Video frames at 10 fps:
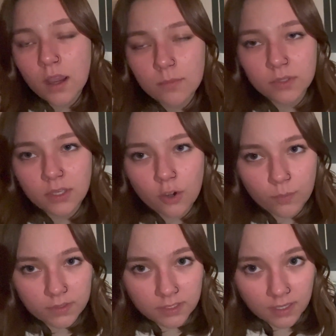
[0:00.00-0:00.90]
I'm really
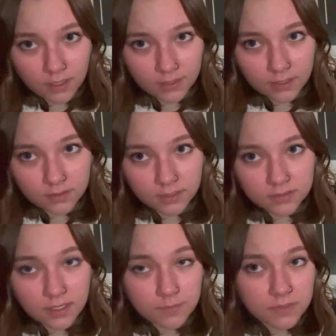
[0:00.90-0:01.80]
hoping that I can duct
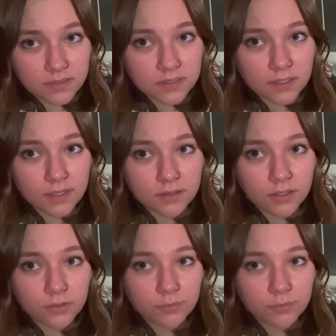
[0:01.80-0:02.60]
tape these tonight though,